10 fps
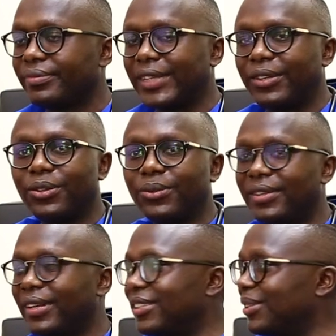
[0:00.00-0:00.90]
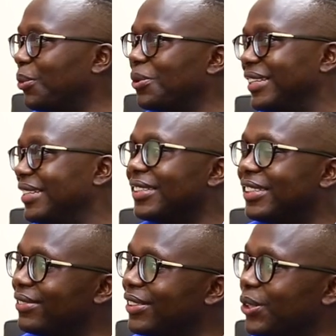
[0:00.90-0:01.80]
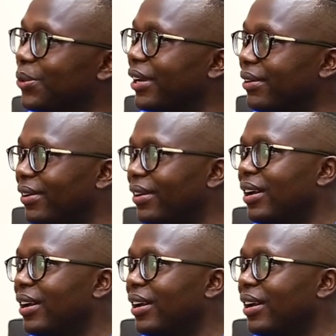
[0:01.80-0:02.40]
I don't know whether it's more sensitivity or whatever,